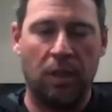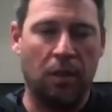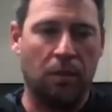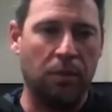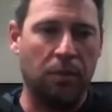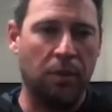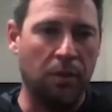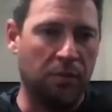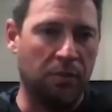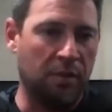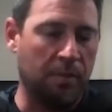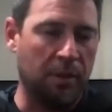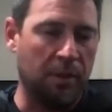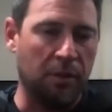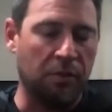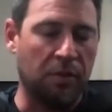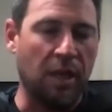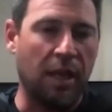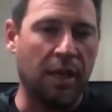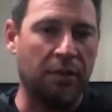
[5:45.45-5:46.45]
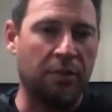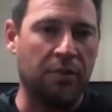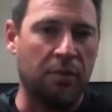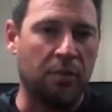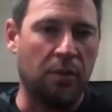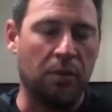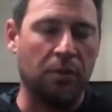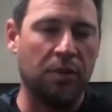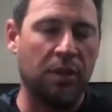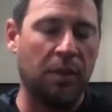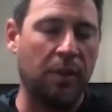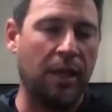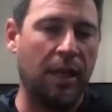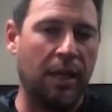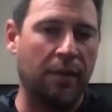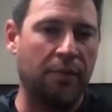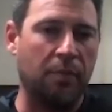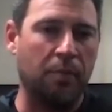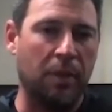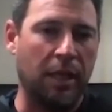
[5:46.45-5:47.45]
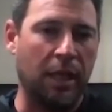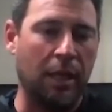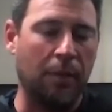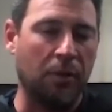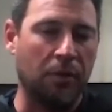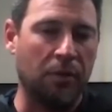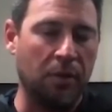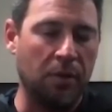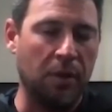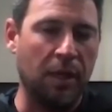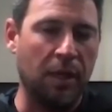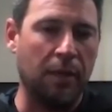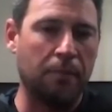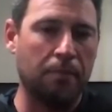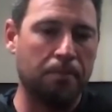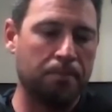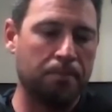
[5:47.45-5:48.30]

use some of those guys in roles that we haven't been able to yet.